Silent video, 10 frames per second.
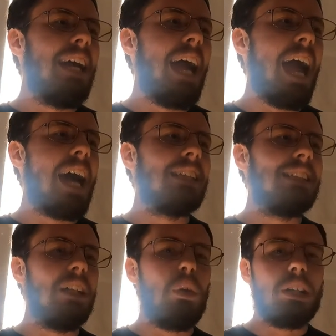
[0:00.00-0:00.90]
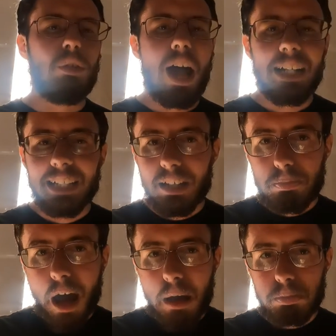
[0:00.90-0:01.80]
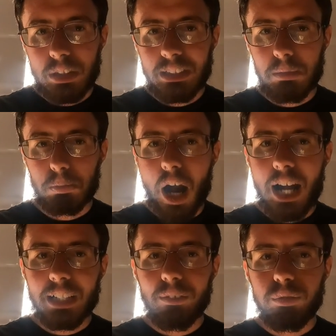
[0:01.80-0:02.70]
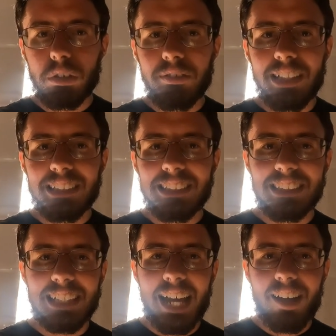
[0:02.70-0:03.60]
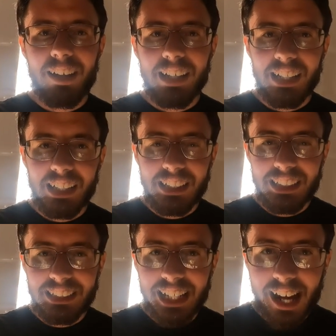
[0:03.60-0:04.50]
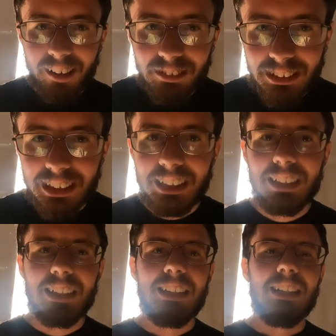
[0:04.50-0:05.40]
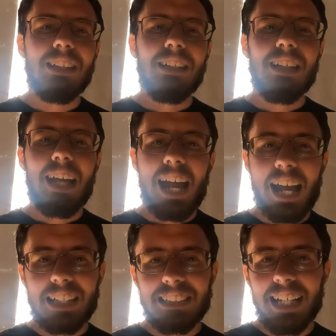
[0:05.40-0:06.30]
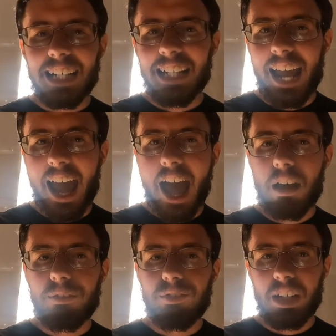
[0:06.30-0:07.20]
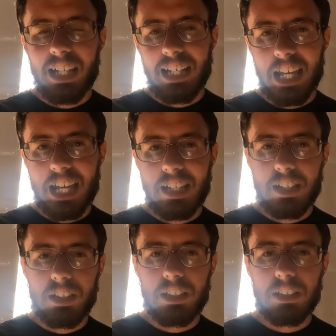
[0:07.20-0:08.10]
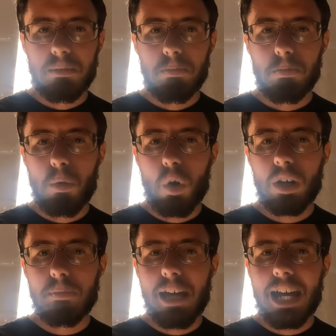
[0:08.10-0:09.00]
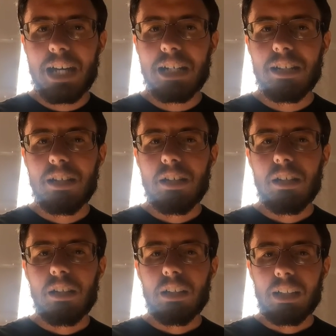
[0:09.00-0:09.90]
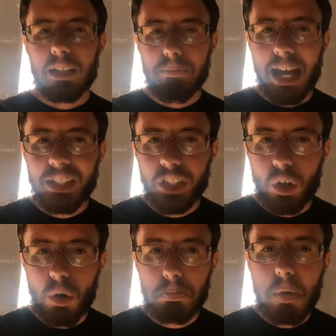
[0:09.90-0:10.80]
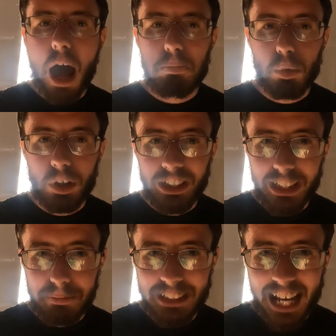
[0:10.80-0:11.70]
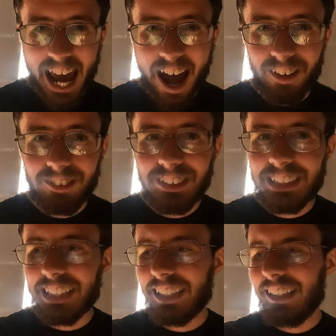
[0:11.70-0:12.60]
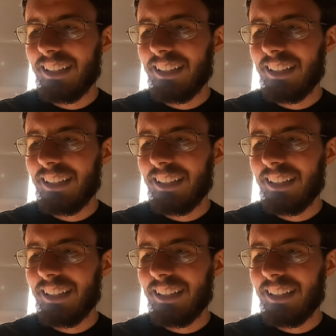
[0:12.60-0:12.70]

has an electronic hip hop with some rock influence sound in the sound. And the second half is more of a conventional pop worship sound.